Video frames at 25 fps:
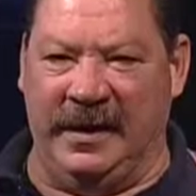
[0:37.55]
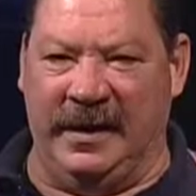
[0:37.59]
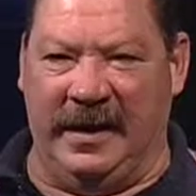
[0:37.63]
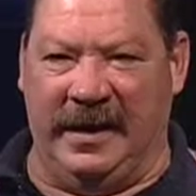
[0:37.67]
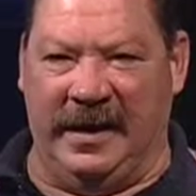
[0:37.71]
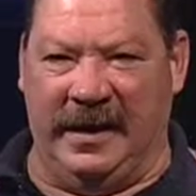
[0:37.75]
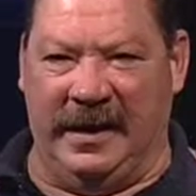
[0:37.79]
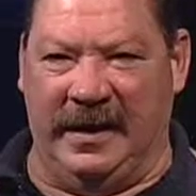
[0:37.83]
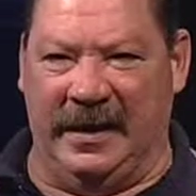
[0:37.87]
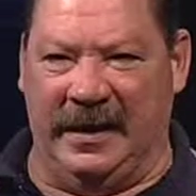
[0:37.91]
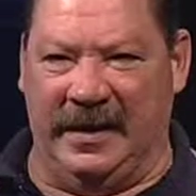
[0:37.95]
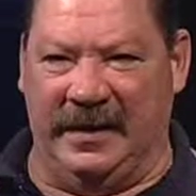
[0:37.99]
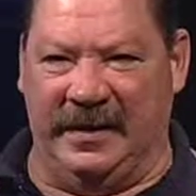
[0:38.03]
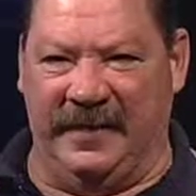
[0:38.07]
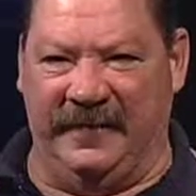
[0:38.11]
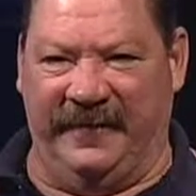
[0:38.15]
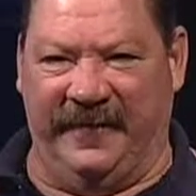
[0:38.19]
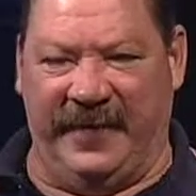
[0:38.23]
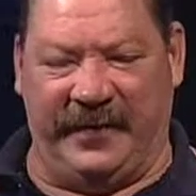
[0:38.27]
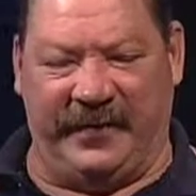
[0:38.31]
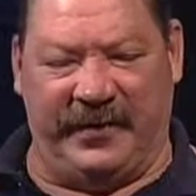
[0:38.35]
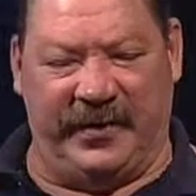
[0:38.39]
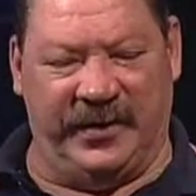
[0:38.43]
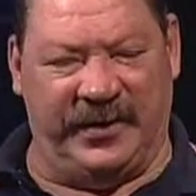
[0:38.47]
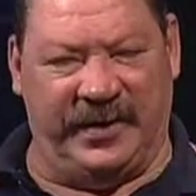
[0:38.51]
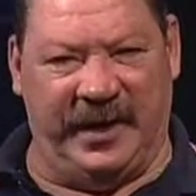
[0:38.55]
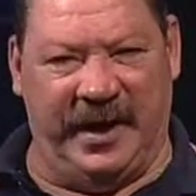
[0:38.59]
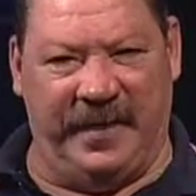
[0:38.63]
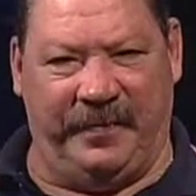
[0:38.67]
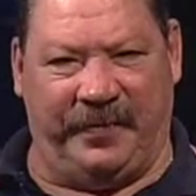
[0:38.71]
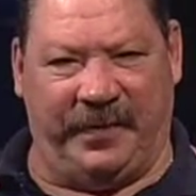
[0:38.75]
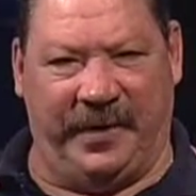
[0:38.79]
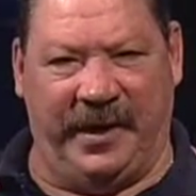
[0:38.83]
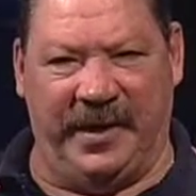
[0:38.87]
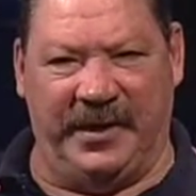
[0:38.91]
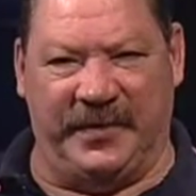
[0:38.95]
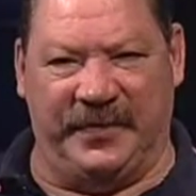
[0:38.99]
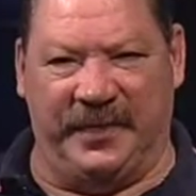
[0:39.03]
Uh, the Veterans Day
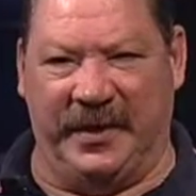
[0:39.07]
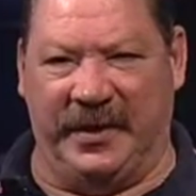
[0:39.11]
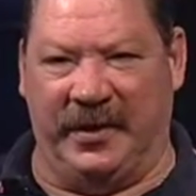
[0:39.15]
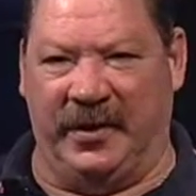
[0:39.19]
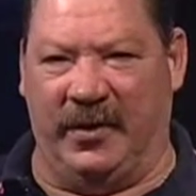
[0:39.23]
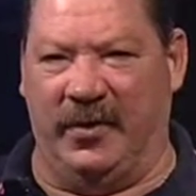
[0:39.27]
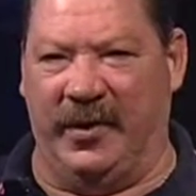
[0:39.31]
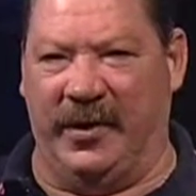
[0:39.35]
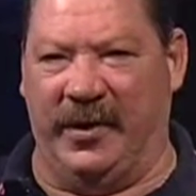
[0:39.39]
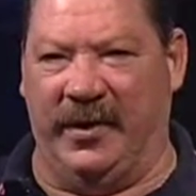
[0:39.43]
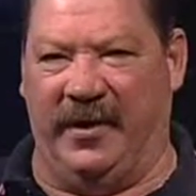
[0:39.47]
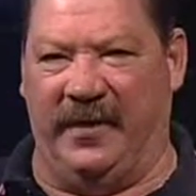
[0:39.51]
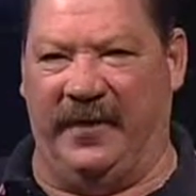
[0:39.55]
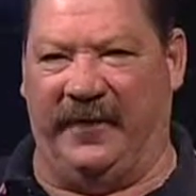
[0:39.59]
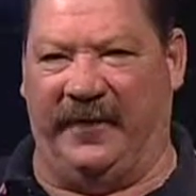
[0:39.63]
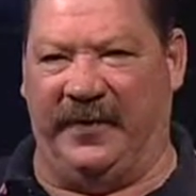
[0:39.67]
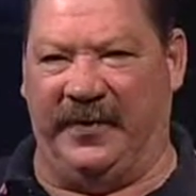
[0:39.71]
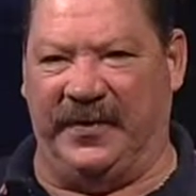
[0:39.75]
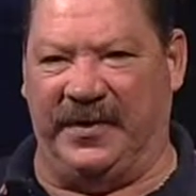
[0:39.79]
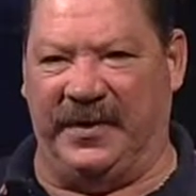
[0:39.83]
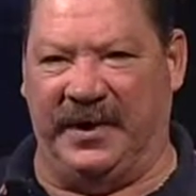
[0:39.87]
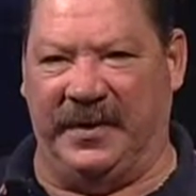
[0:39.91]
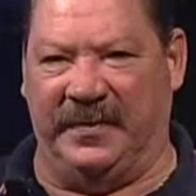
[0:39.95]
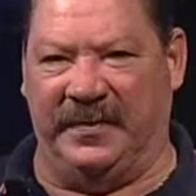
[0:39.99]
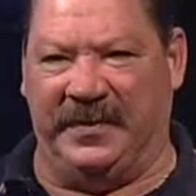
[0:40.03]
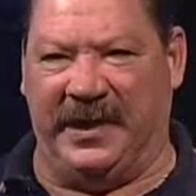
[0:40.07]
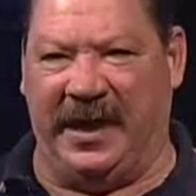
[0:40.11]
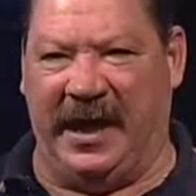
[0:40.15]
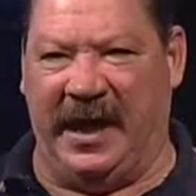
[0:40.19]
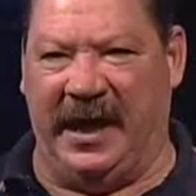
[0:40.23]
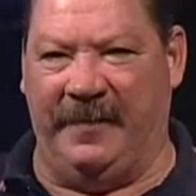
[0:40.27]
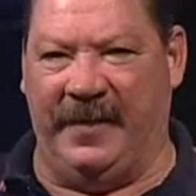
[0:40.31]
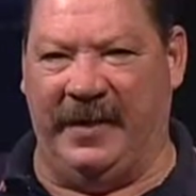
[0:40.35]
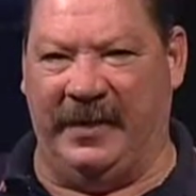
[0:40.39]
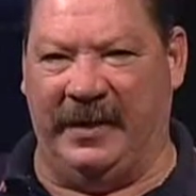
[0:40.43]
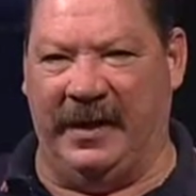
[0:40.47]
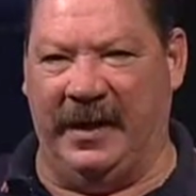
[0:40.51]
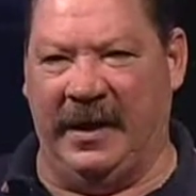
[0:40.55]
Parade's been going on for some
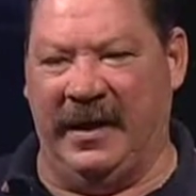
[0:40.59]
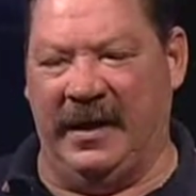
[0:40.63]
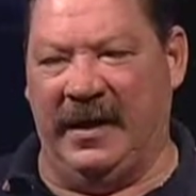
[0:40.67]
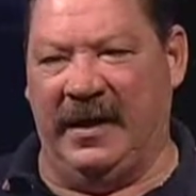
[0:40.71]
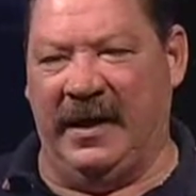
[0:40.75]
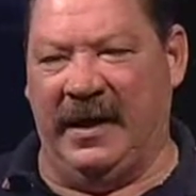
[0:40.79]
time, and